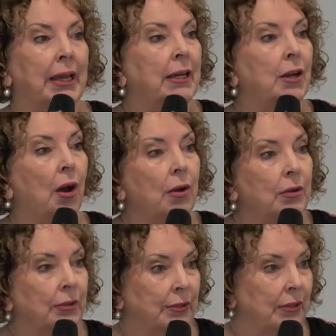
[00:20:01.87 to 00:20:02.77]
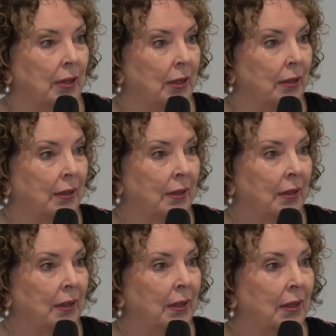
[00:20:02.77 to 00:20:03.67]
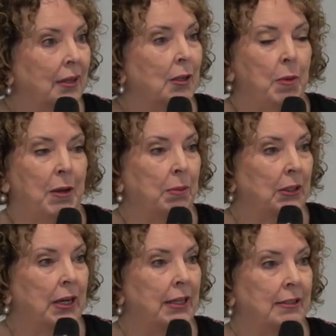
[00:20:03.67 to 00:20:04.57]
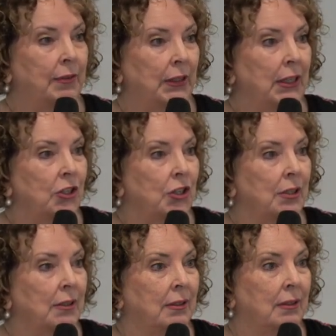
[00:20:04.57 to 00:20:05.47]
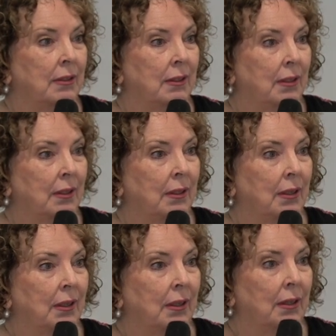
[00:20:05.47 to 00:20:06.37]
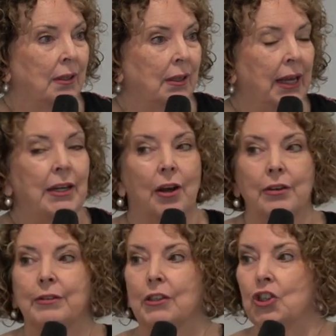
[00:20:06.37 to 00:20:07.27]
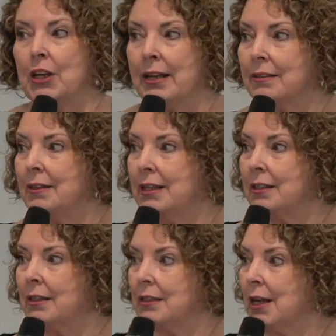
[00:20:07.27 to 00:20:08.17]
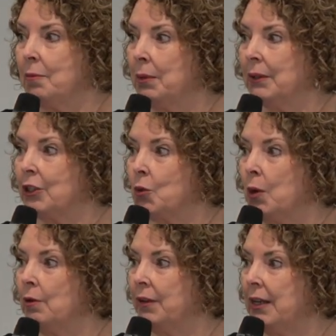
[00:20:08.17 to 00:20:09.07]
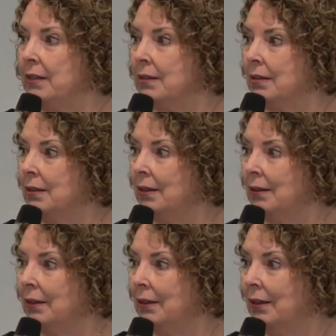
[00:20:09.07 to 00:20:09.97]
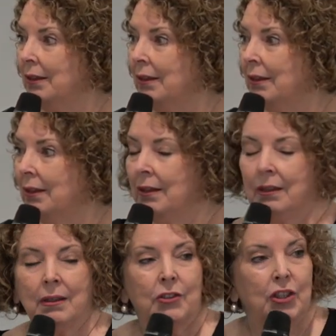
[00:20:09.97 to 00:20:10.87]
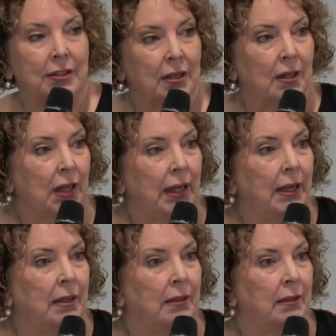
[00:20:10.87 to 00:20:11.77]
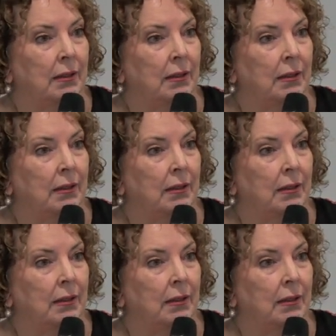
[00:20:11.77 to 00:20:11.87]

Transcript: He knows the people in his village. He knows that she hasn't entered the temple in 12 years. She's unclean.